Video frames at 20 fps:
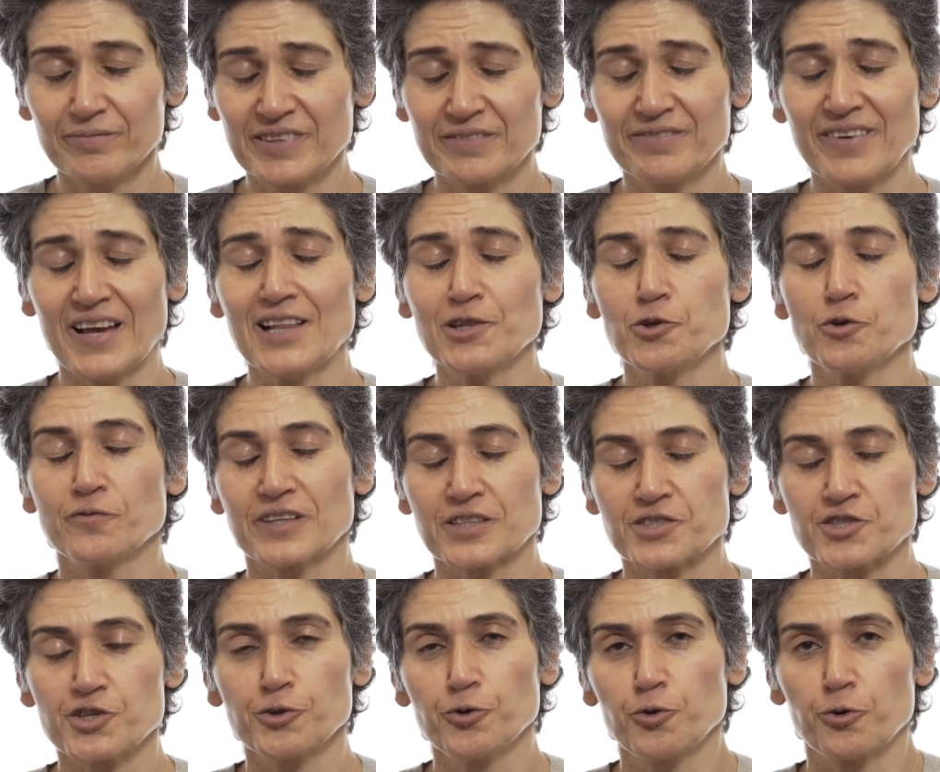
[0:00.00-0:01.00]
The value of
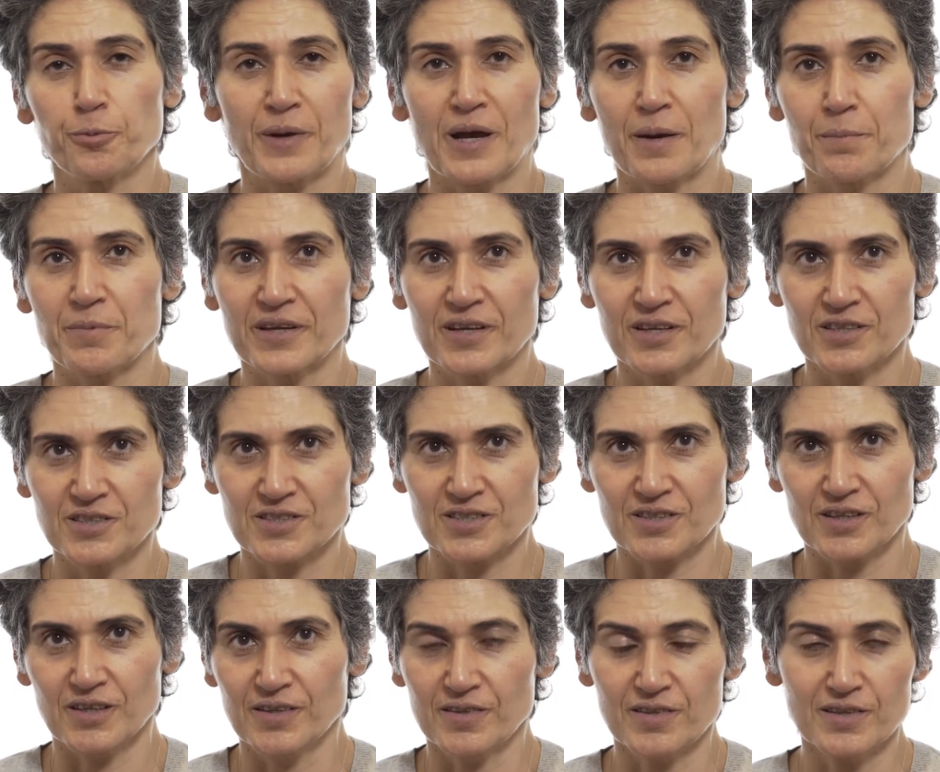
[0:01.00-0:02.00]
exterior mapping
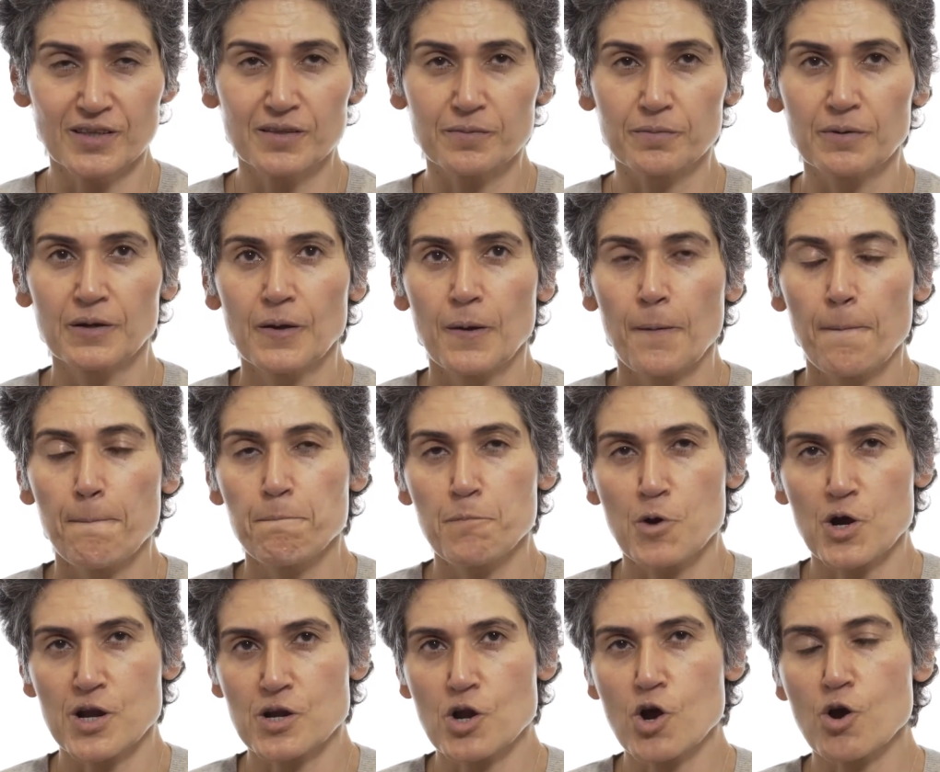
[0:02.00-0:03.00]
is, I think,
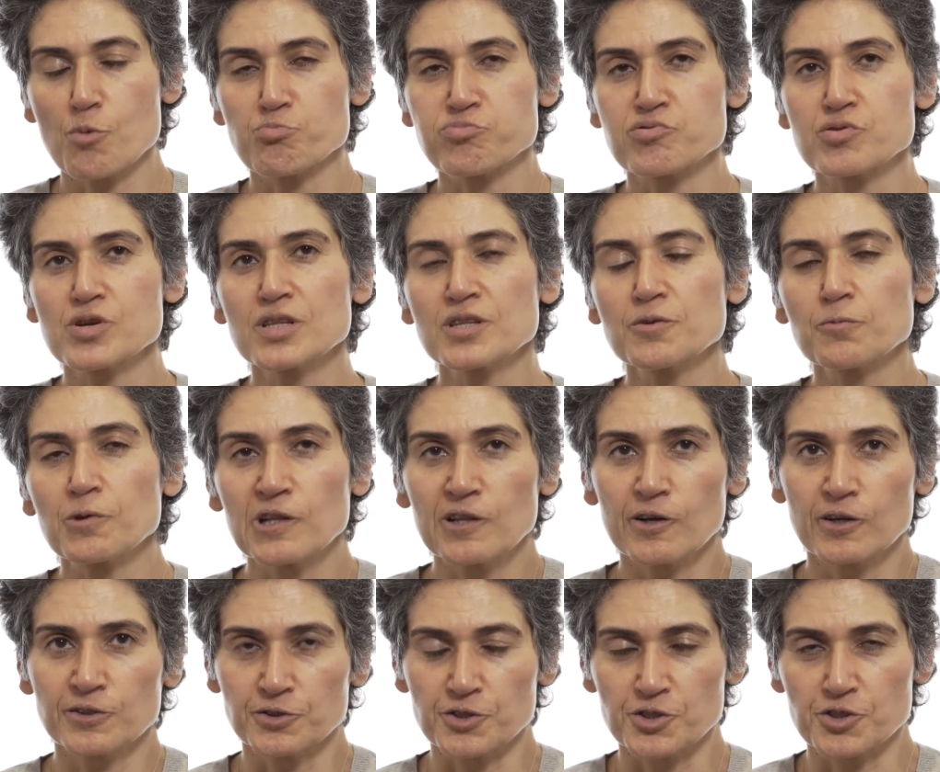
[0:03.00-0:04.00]
why not, pretty well
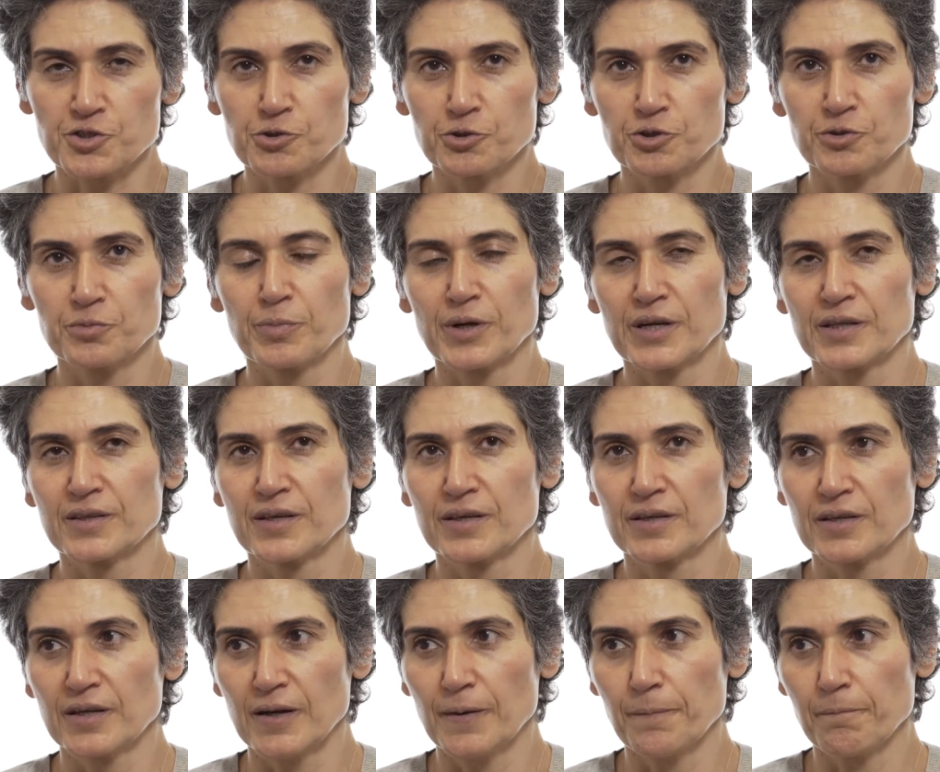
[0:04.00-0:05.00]
understood by
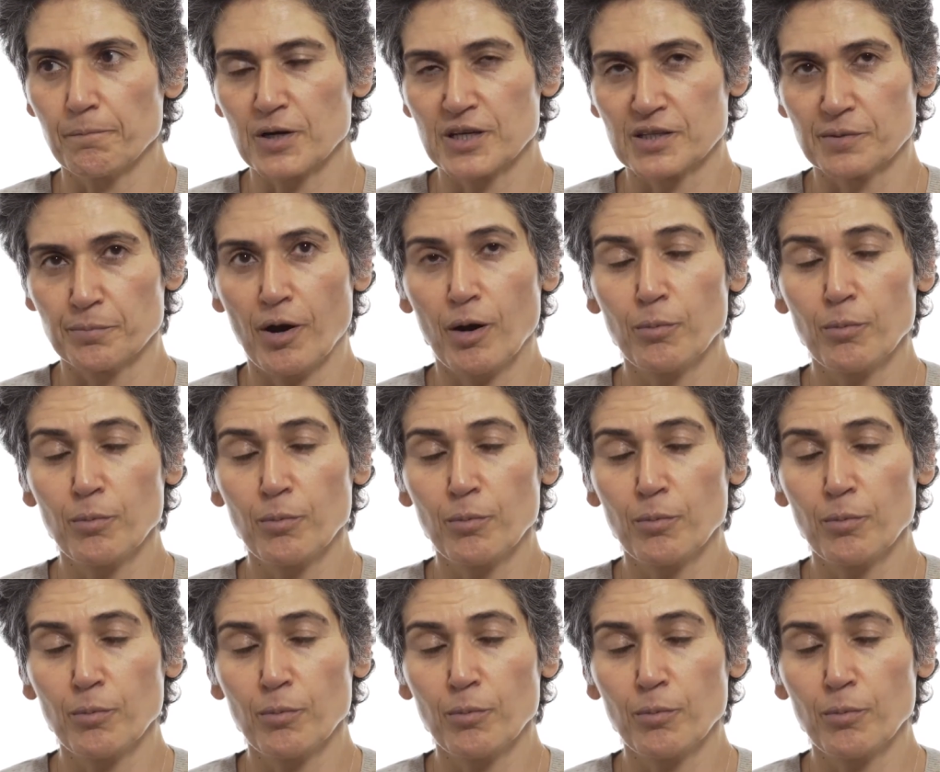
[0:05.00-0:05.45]
the